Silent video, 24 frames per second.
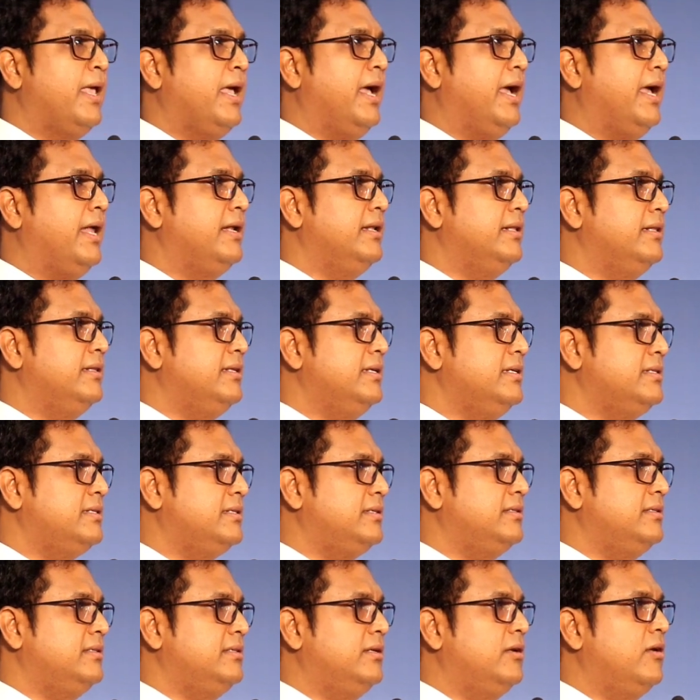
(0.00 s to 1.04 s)
And
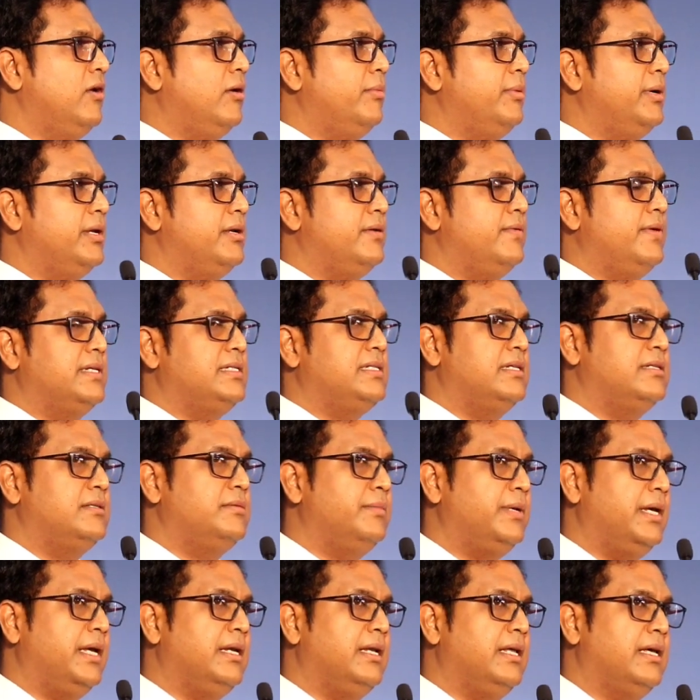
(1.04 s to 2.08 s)
this Global Investors
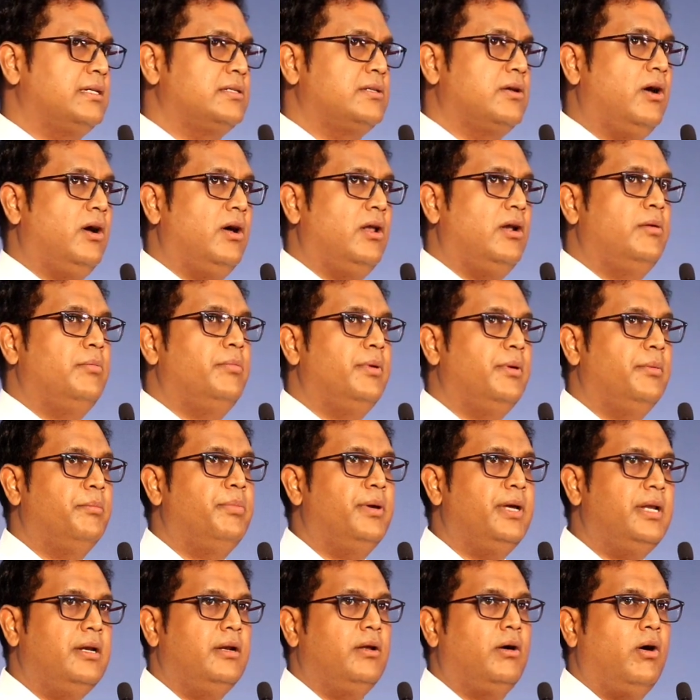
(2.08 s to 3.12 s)
Meet has all
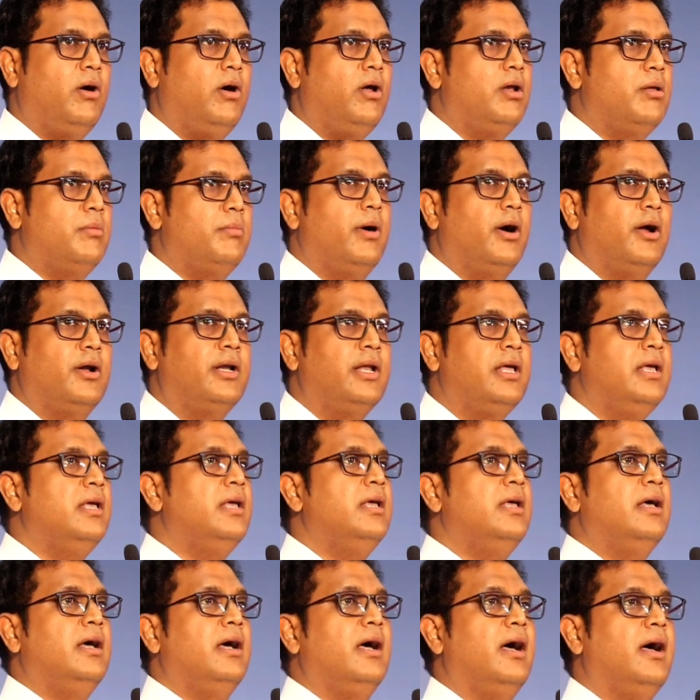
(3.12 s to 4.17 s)
been all about
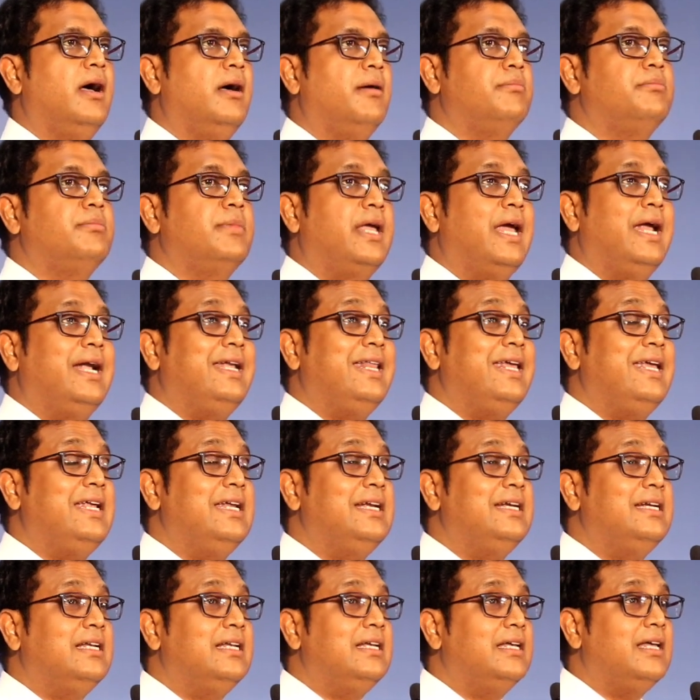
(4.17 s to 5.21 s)
um,
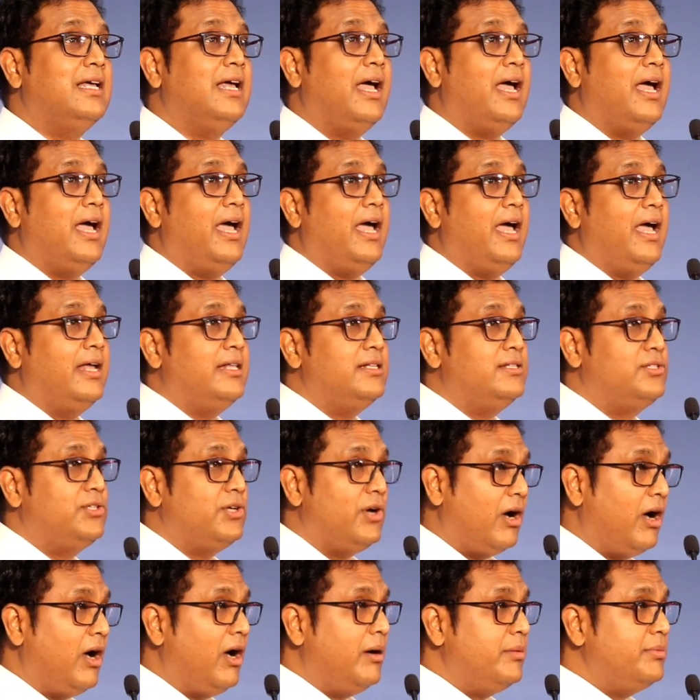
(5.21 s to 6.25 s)
getting
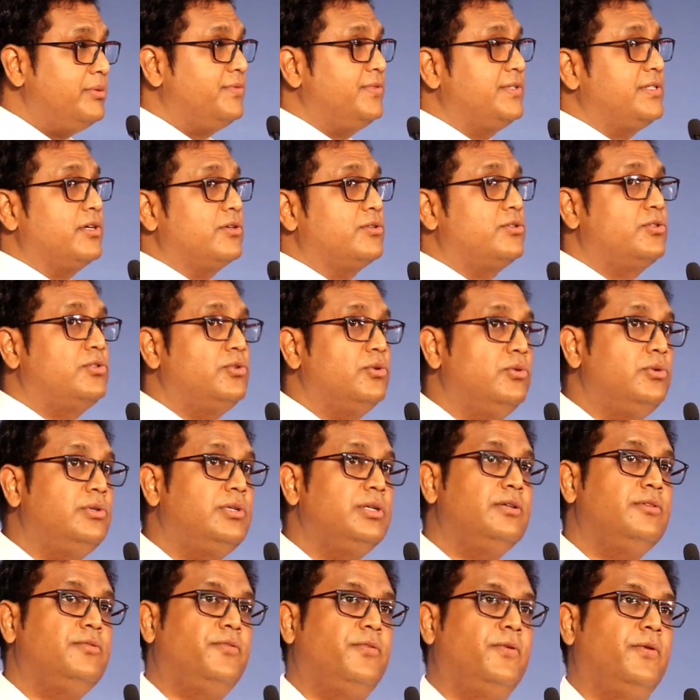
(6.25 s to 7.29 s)
jobs which are
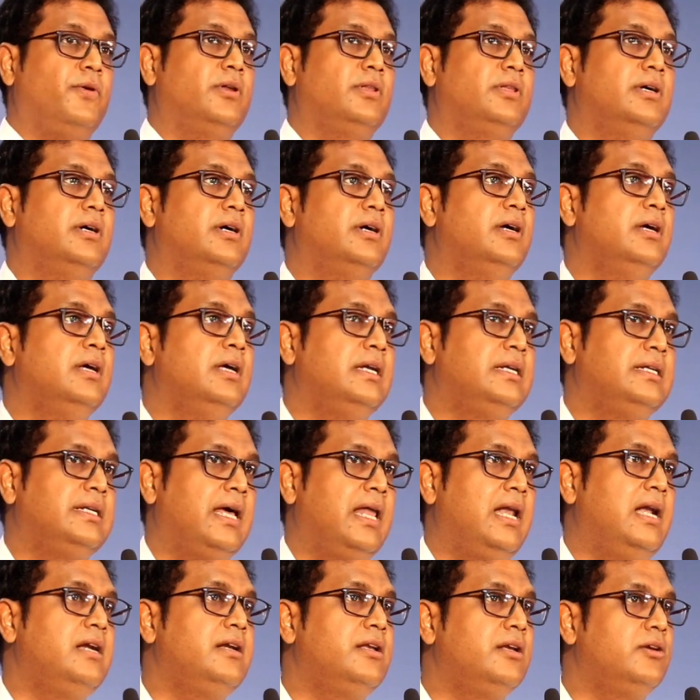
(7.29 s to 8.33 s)
suited for the
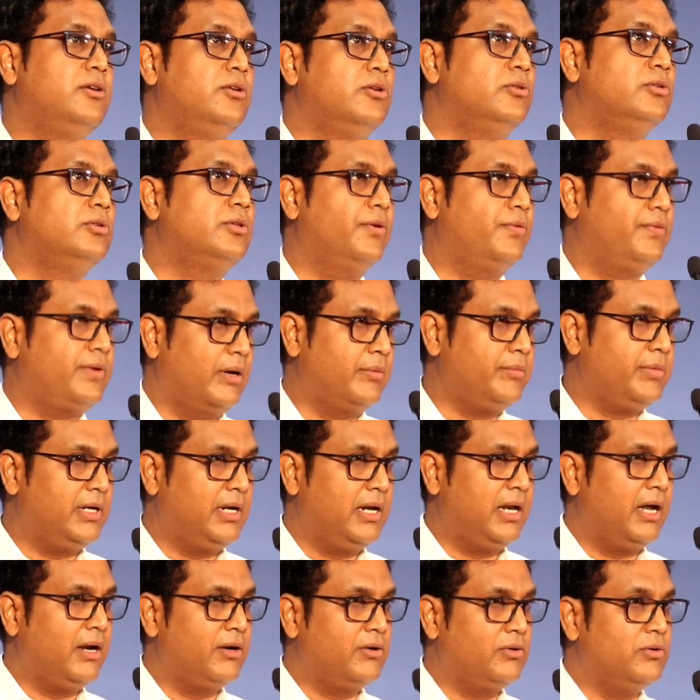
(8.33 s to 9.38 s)
talented youth of Tamil
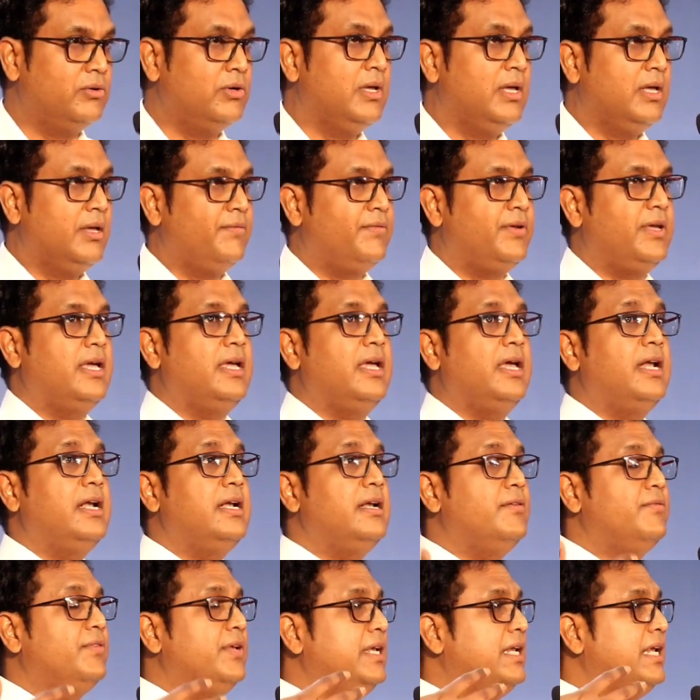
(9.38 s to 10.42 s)
Nadu. We,
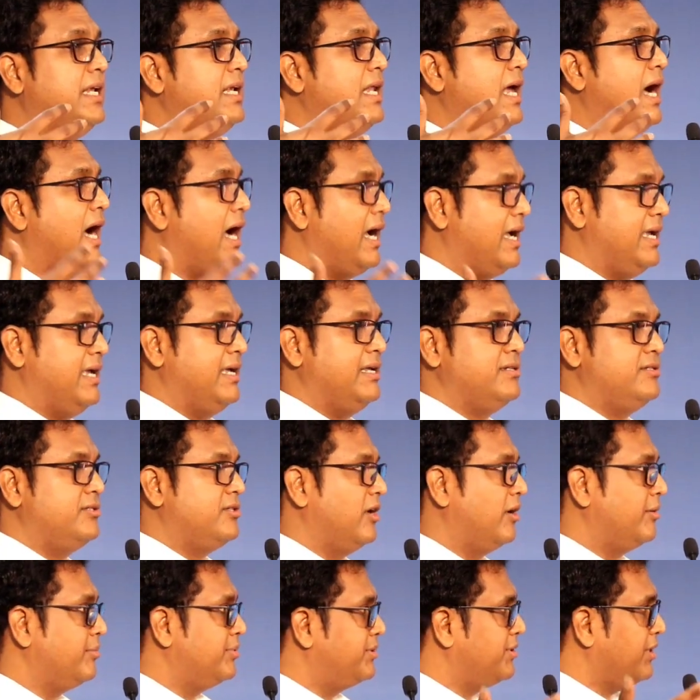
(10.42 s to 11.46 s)
and we need high-end
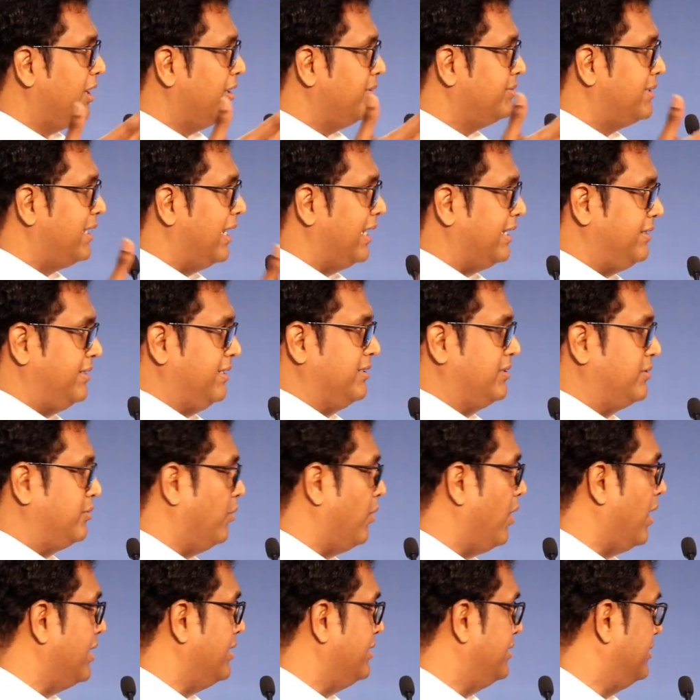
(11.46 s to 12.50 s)
jobs, jobs like this,
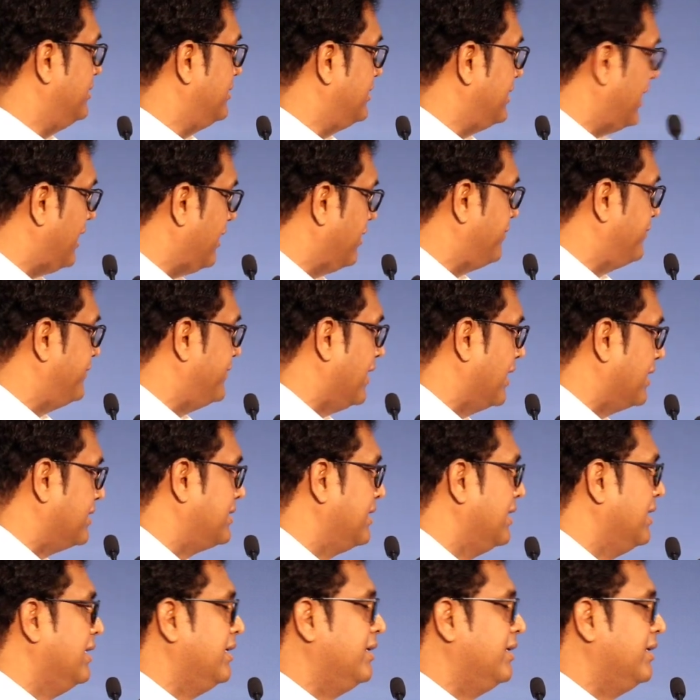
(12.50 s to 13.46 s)
what ZF does.